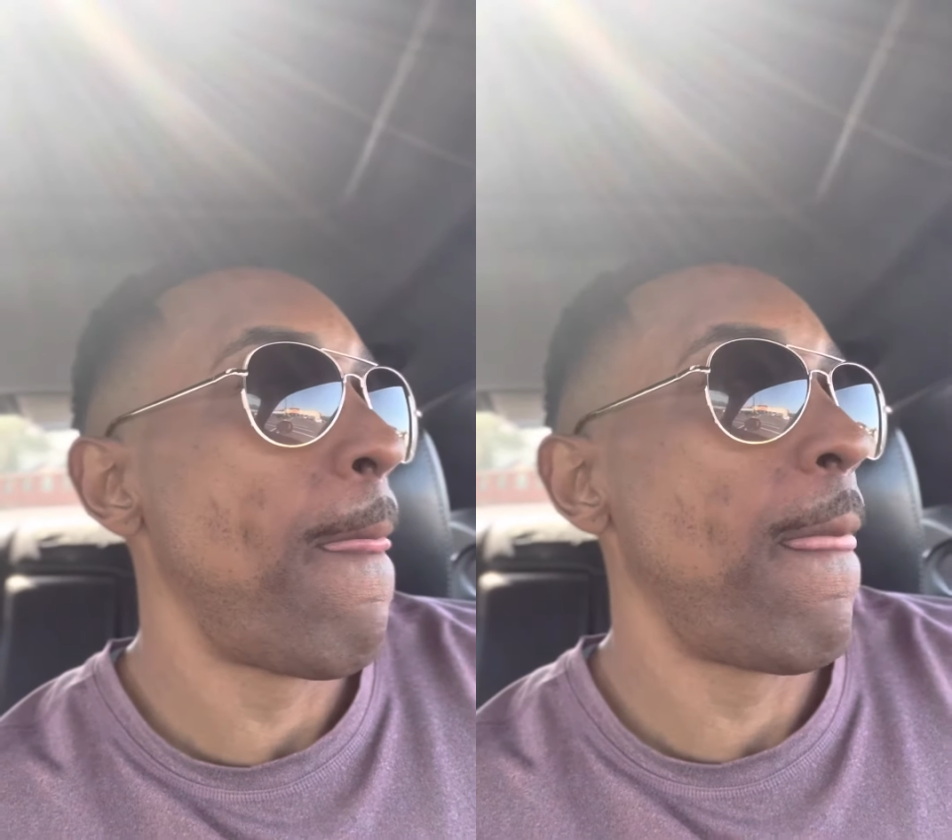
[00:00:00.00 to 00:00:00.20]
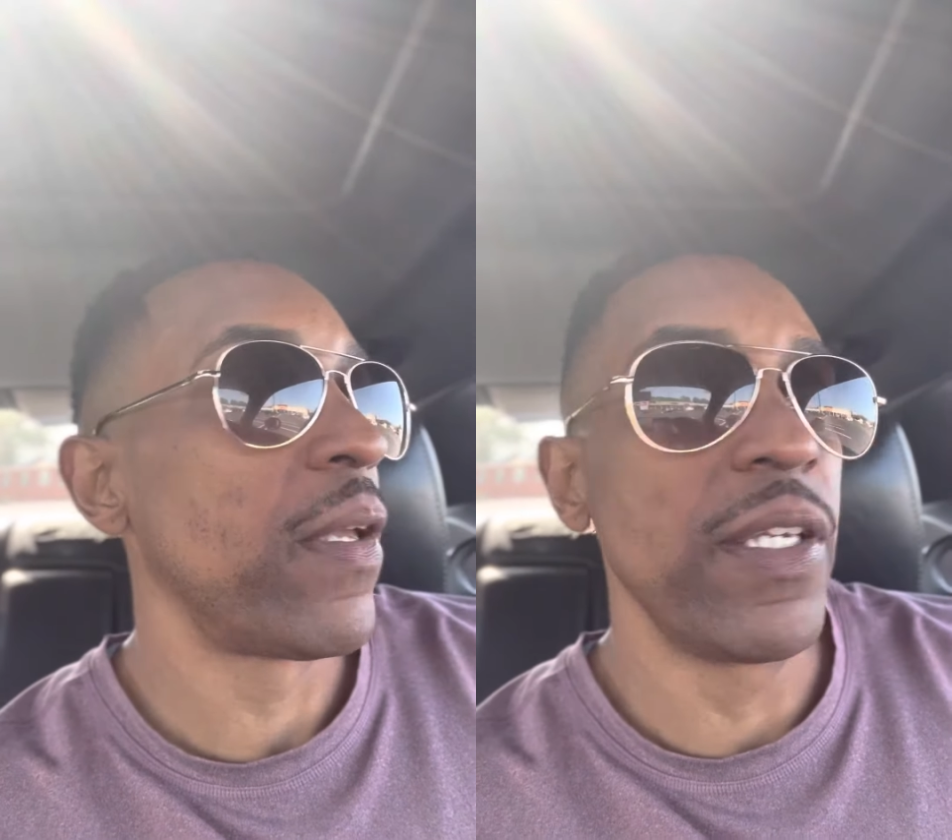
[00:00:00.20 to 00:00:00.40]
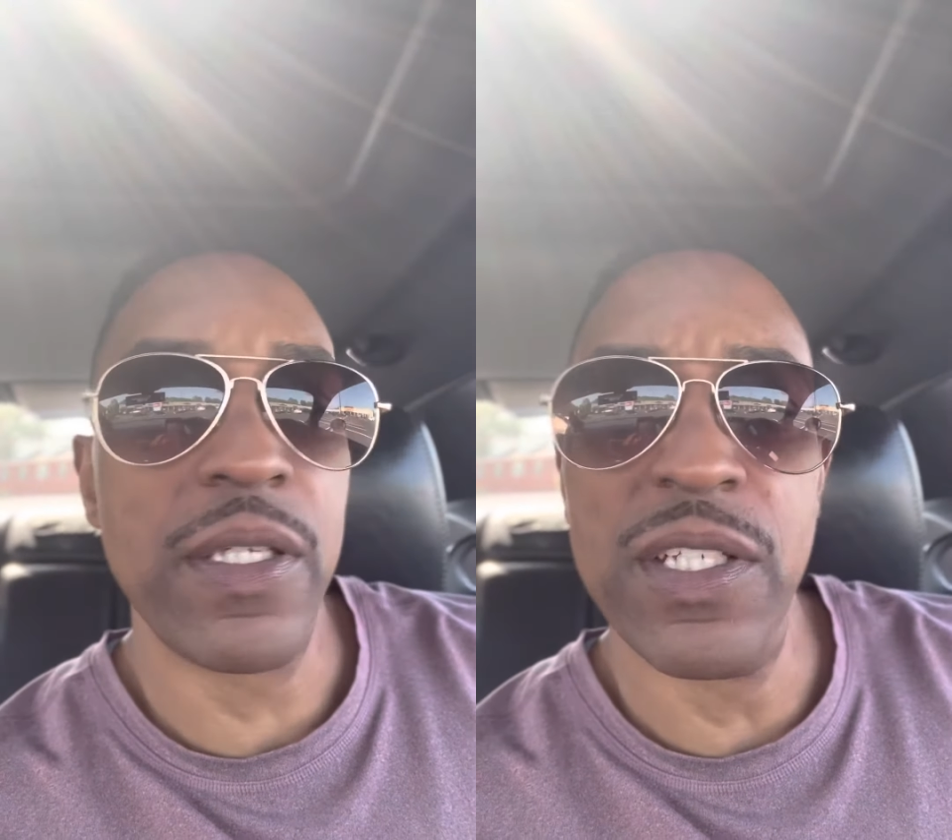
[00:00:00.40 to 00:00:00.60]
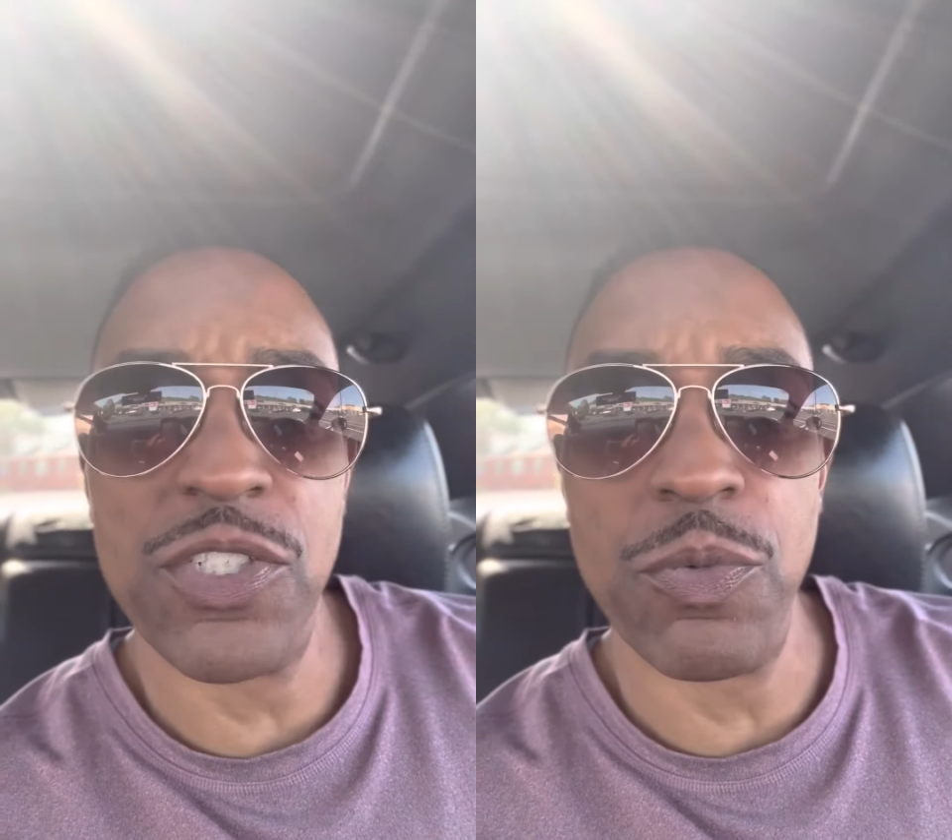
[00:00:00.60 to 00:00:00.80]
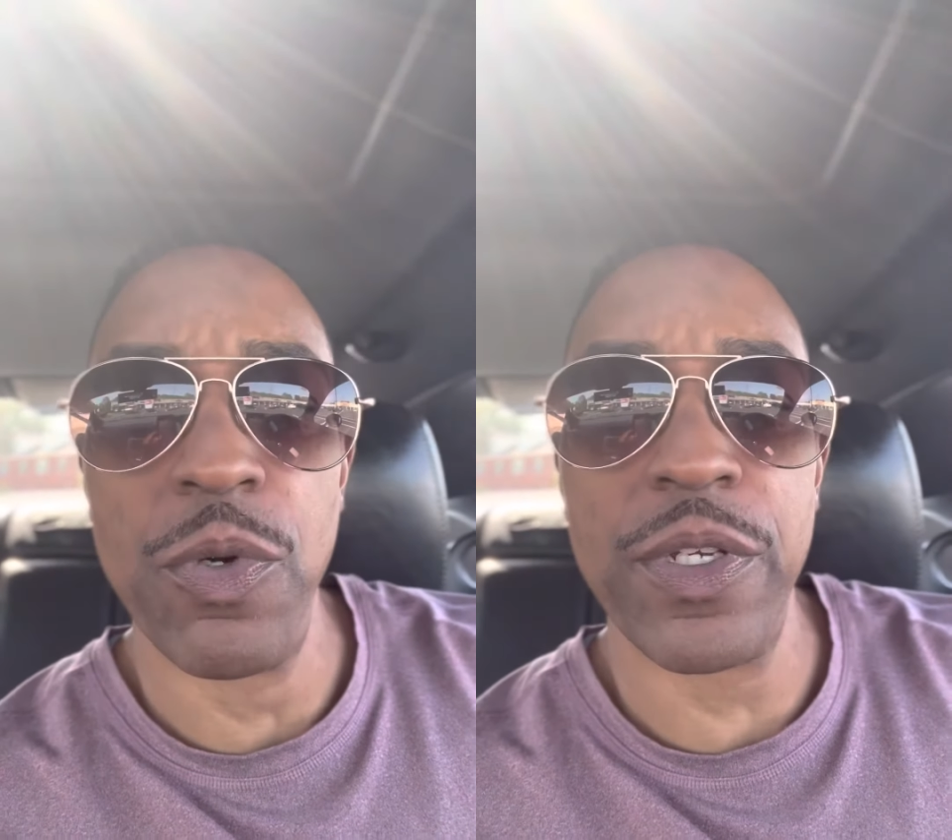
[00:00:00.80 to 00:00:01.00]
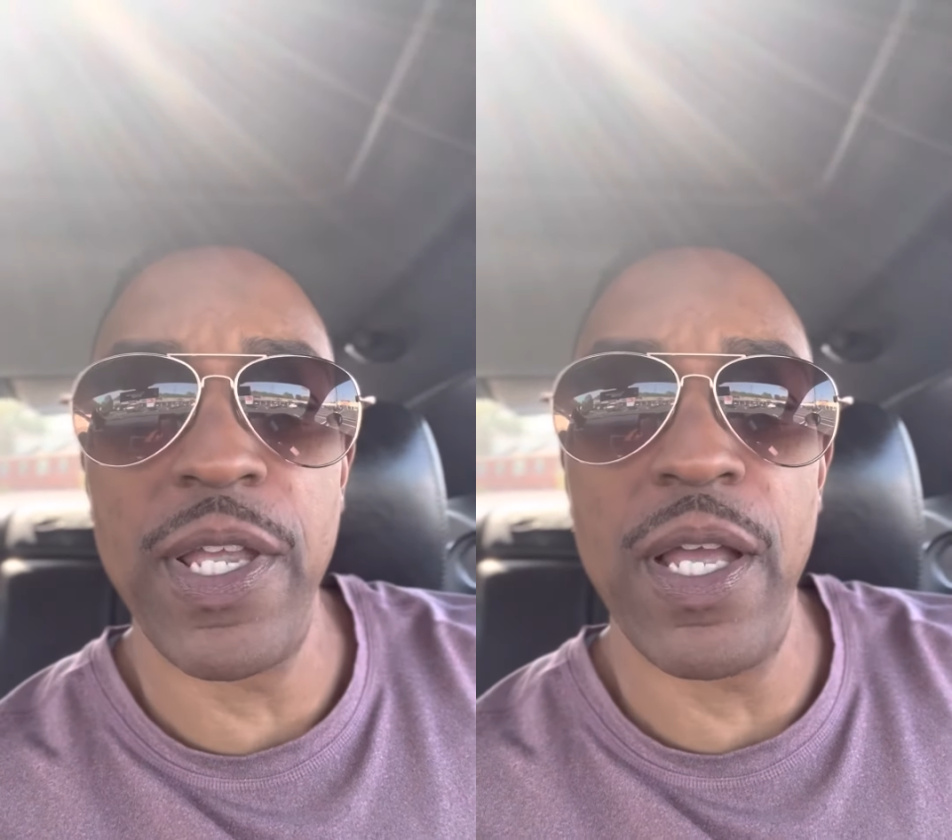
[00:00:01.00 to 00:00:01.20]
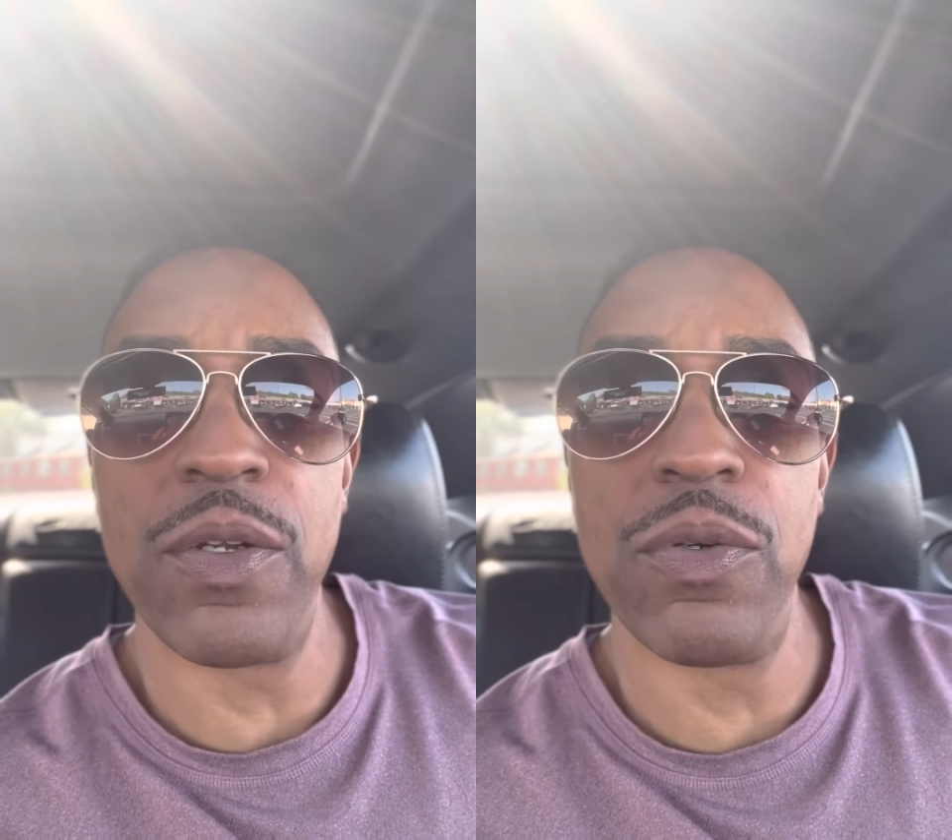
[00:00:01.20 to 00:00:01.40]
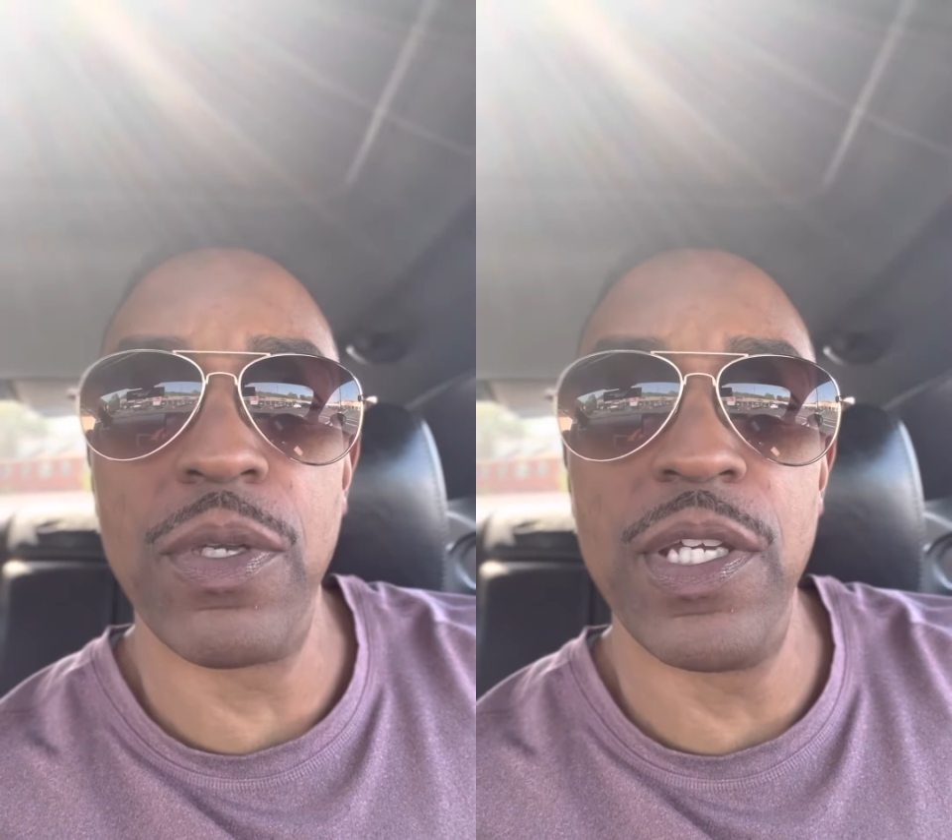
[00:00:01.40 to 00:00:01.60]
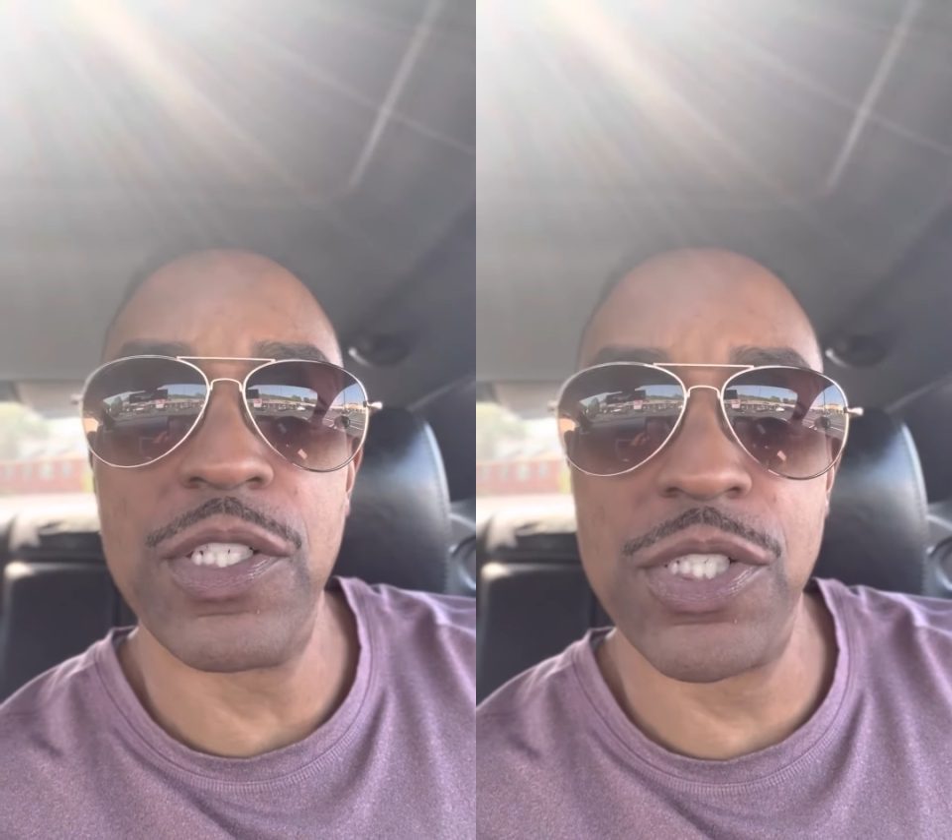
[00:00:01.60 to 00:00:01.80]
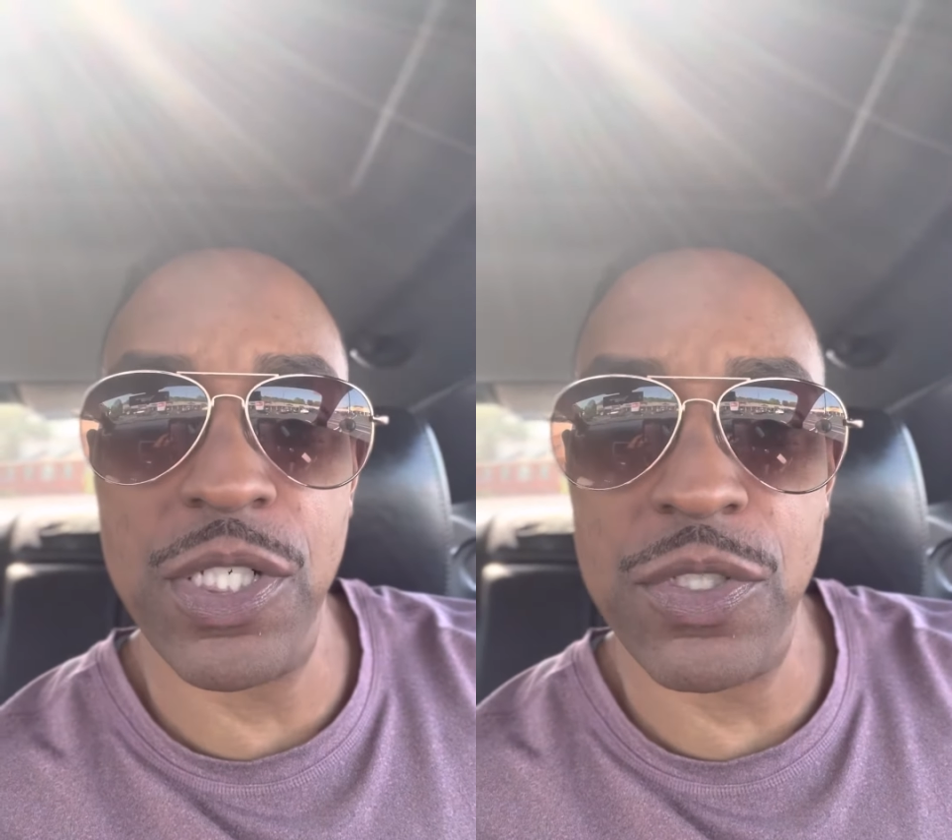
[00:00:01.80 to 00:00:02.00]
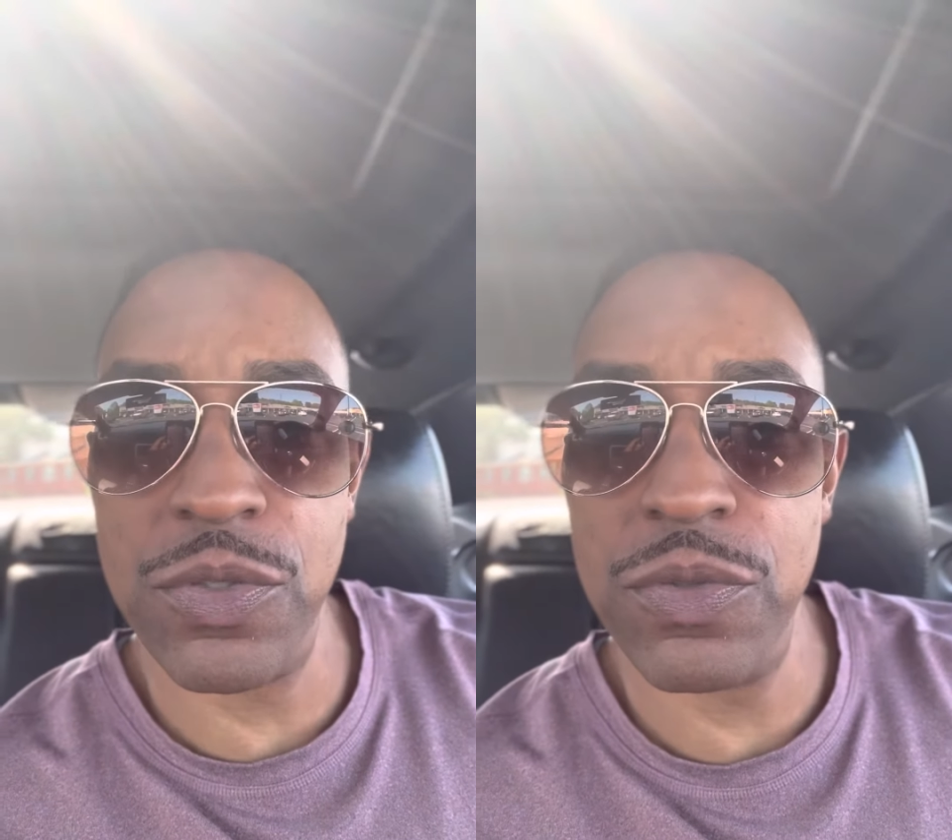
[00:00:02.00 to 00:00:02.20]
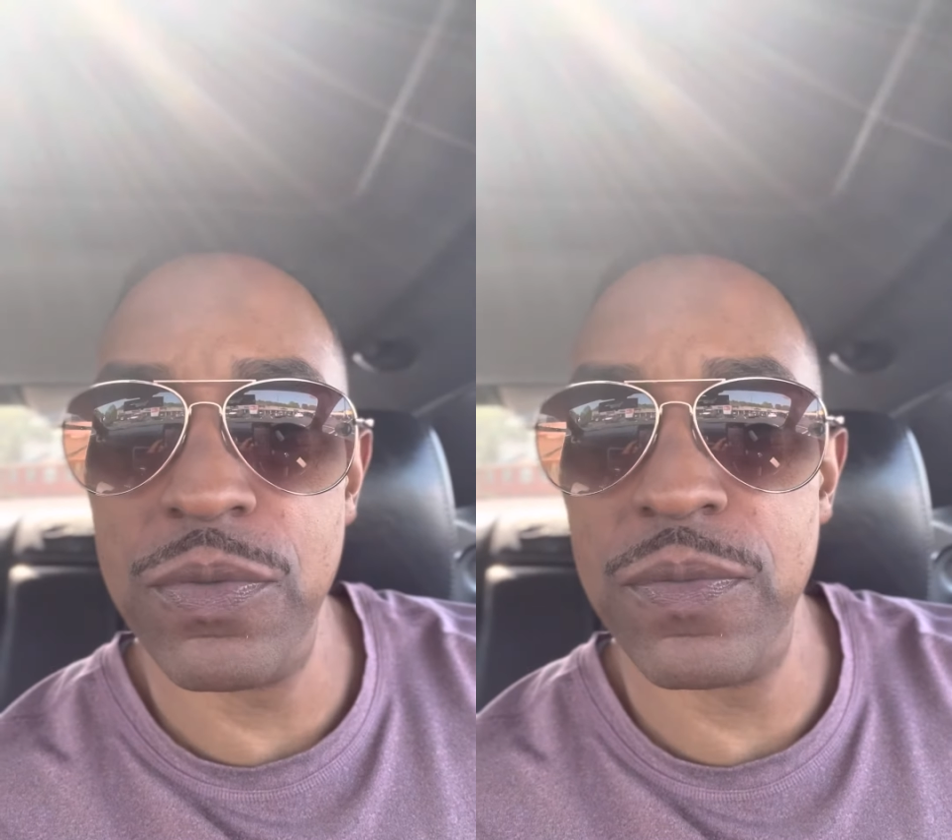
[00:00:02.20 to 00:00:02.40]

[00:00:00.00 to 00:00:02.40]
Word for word: get, get your workout on, get chiseled,